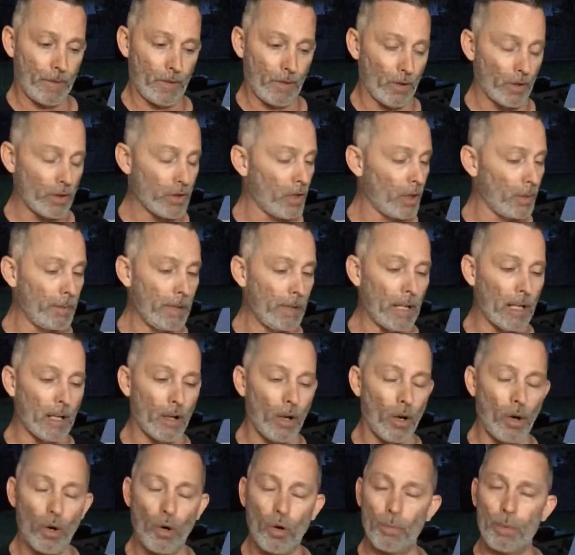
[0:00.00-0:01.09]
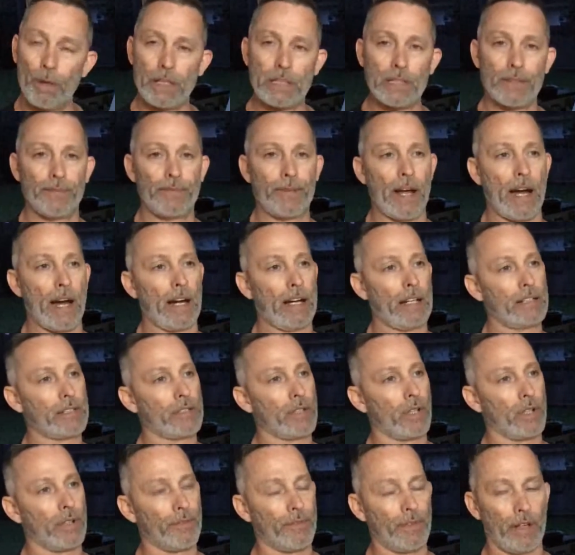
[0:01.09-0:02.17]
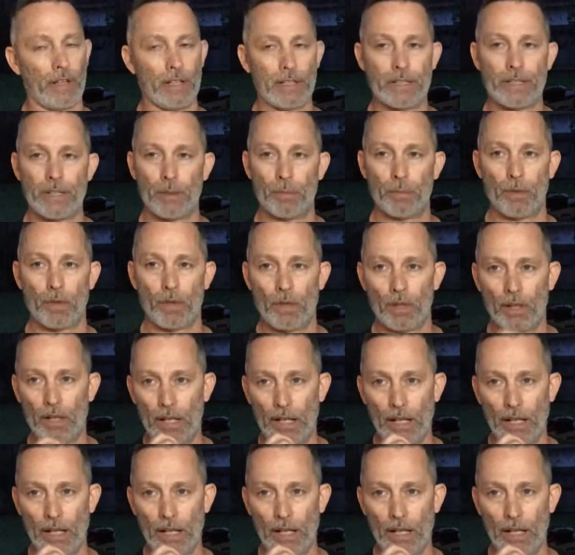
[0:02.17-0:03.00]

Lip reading: there's going to be a whole bunch of fatties that are very similar,